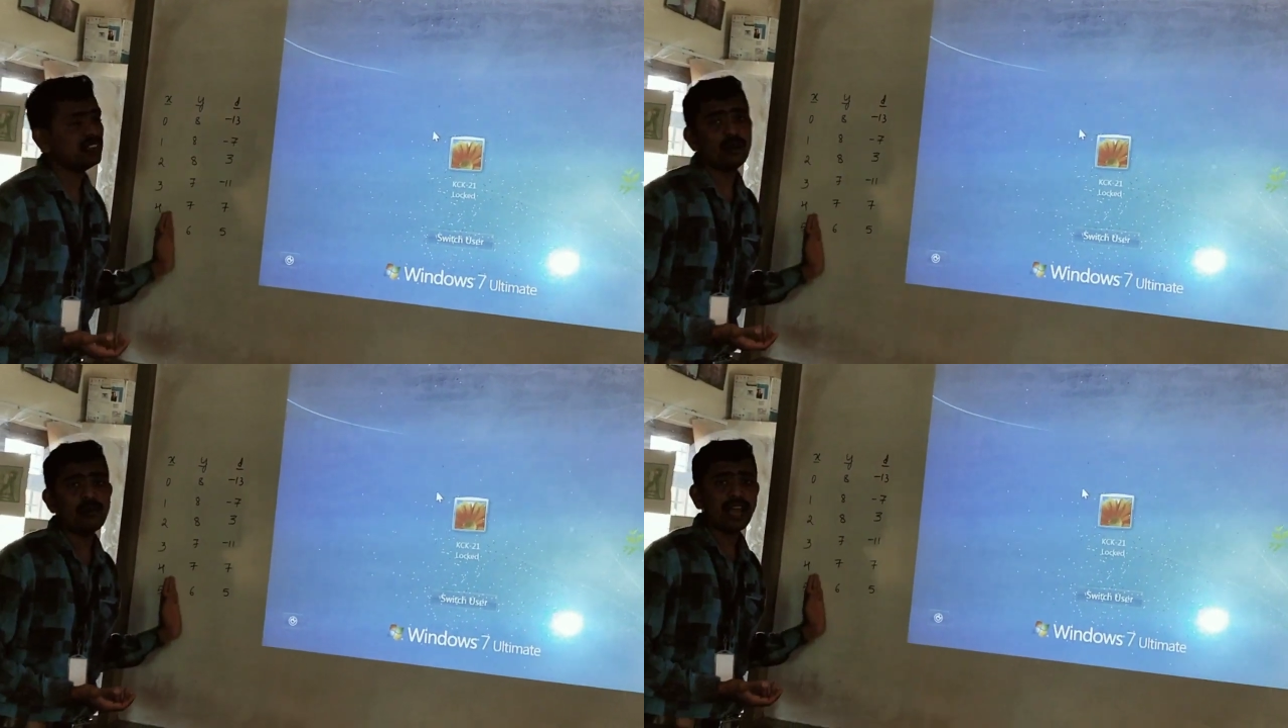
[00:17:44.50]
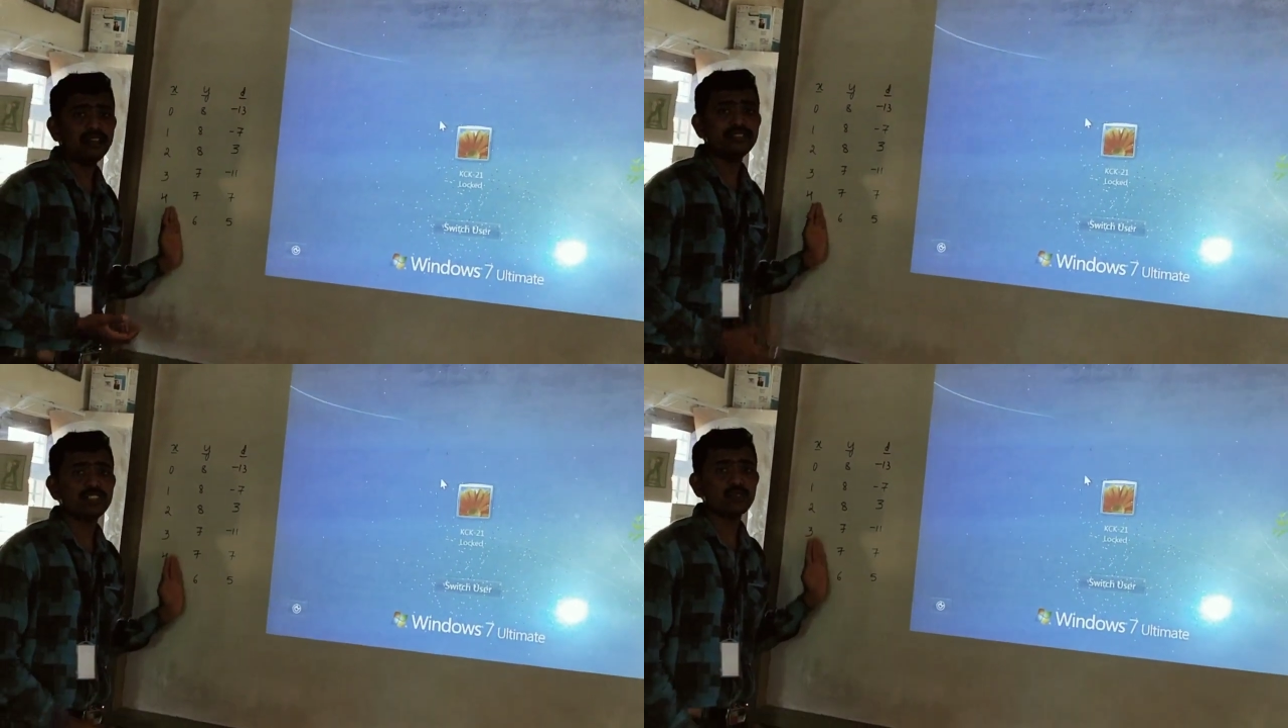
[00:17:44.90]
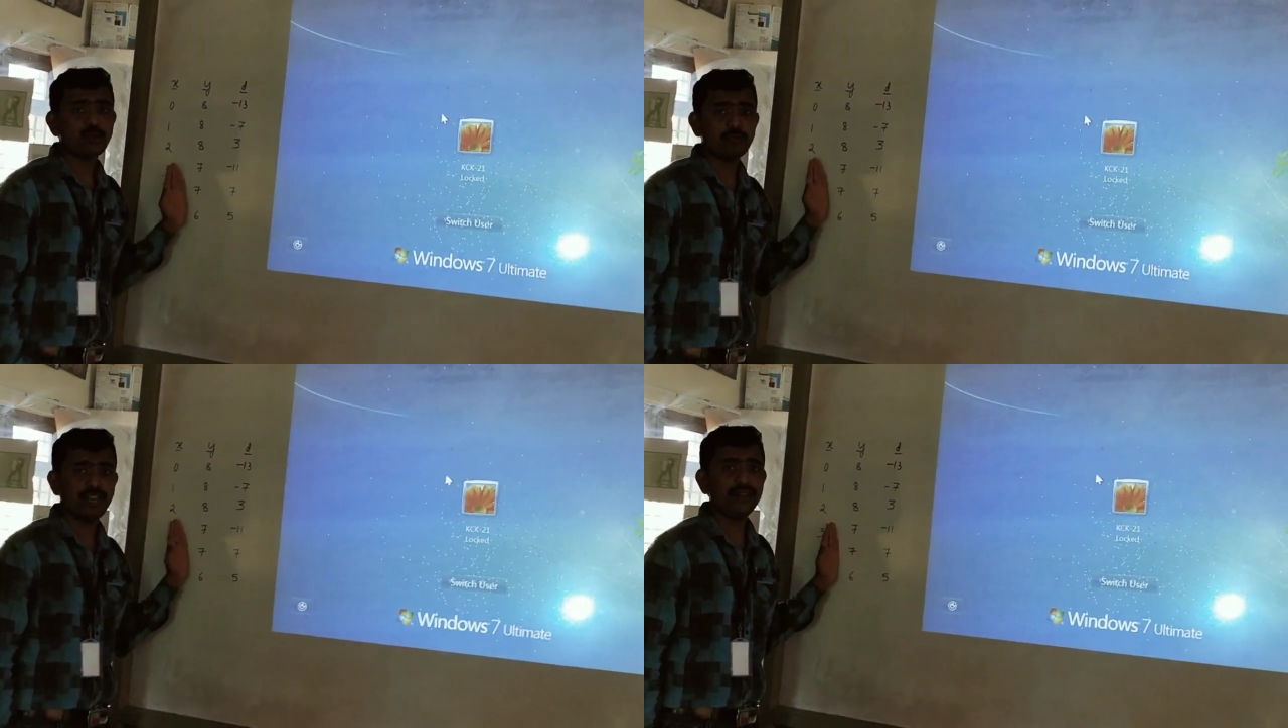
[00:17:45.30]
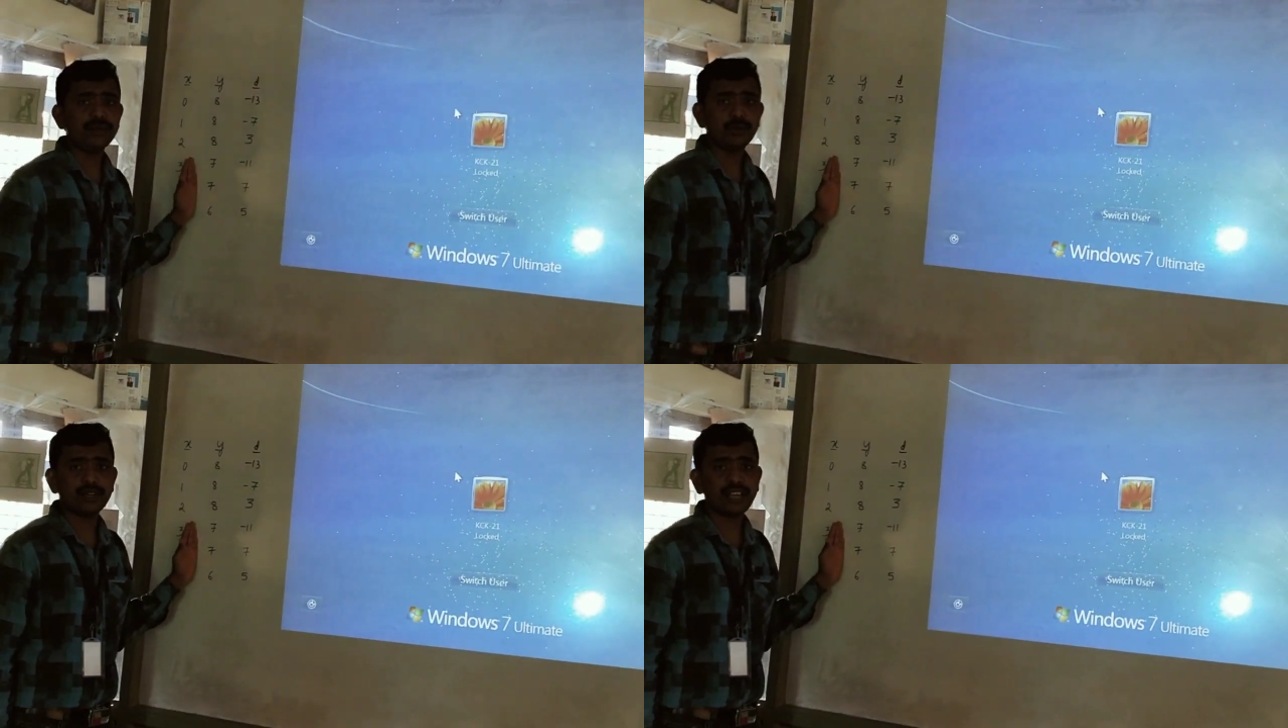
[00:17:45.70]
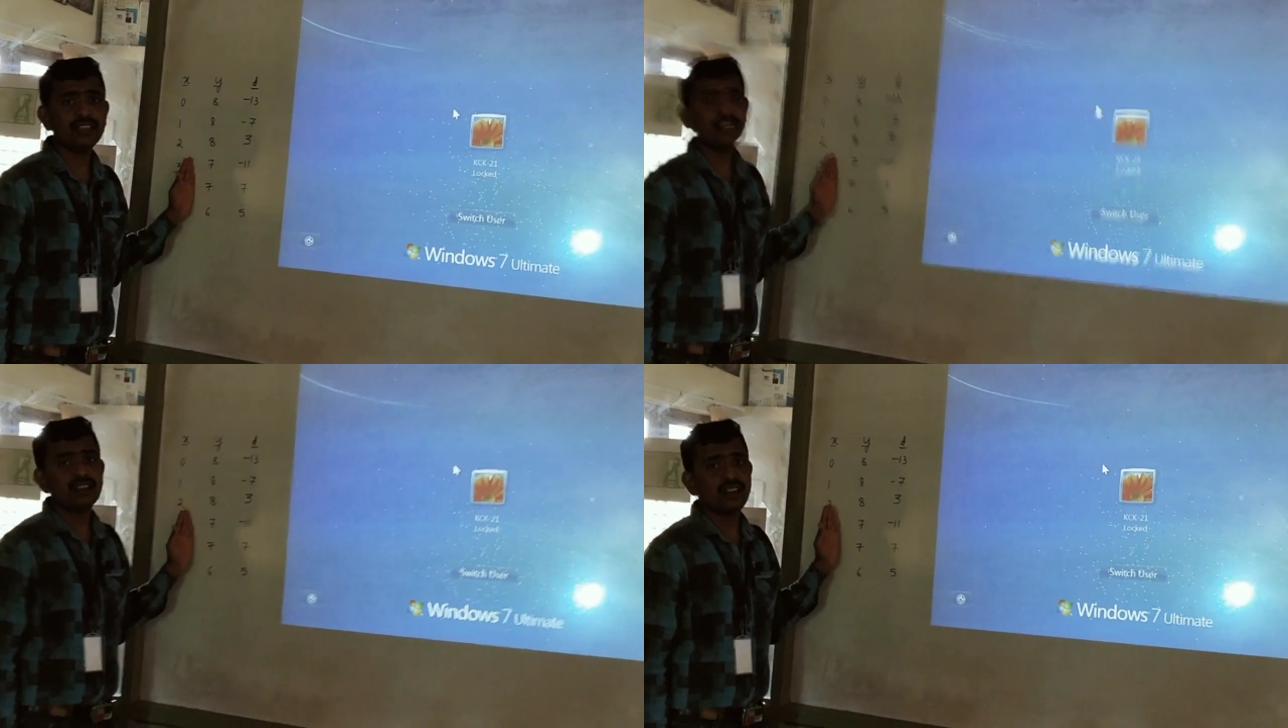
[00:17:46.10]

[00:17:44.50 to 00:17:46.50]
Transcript: The values is obtained. Okay,